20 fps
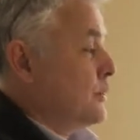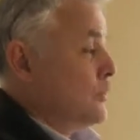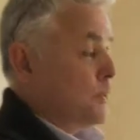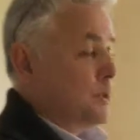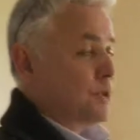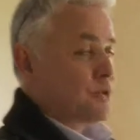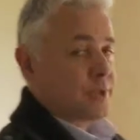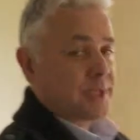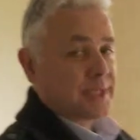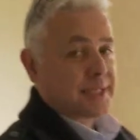
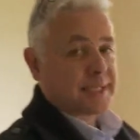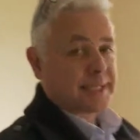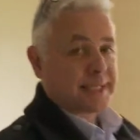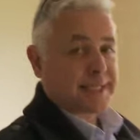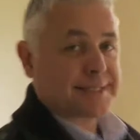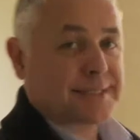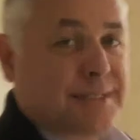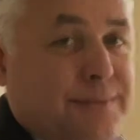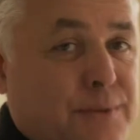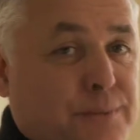we treat it
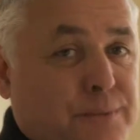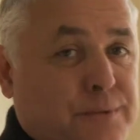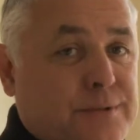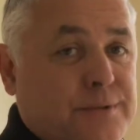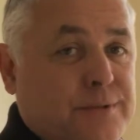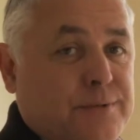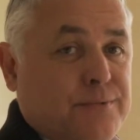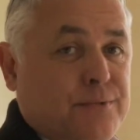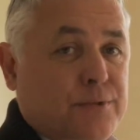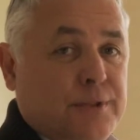as if it
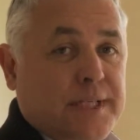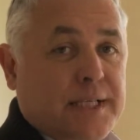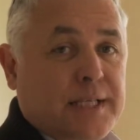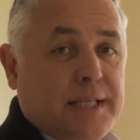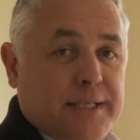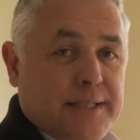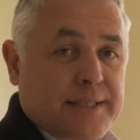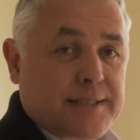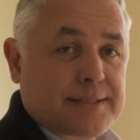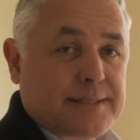was fully
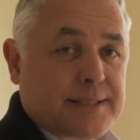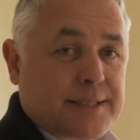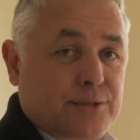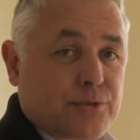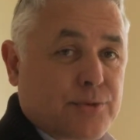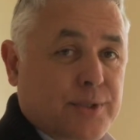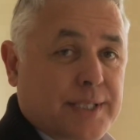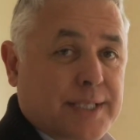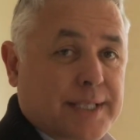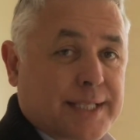glazed and
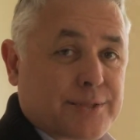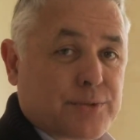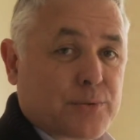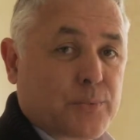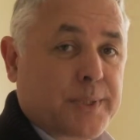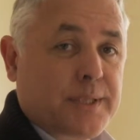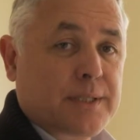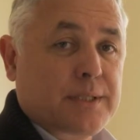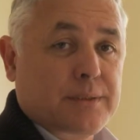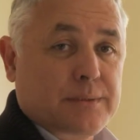treat it as a
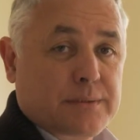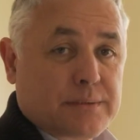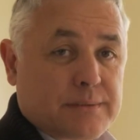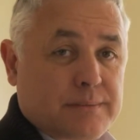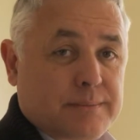window.